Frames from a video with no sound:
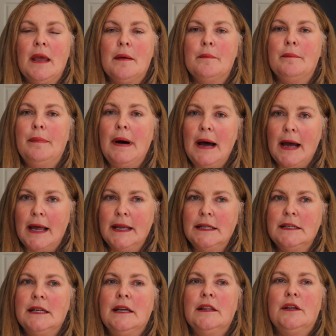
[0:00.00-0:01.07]

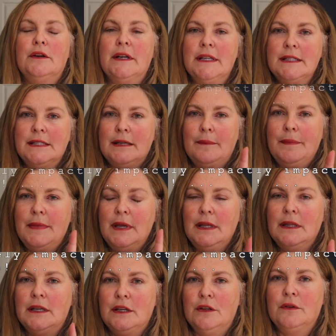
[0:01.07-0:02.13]
But there is something
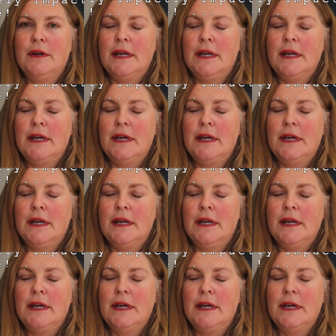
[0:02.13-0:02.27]
that you